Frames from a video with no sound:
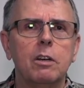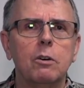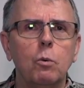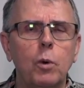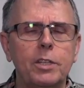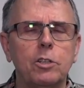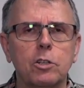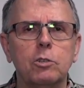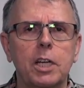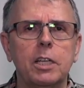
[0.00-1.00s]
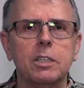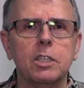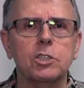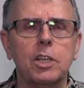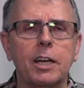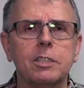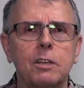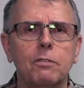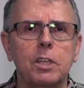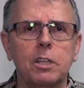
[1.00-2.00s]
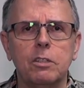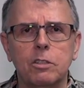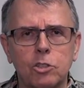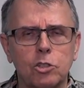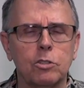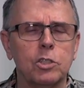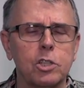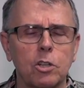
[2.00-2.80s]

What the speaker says: when you're creating this activity, this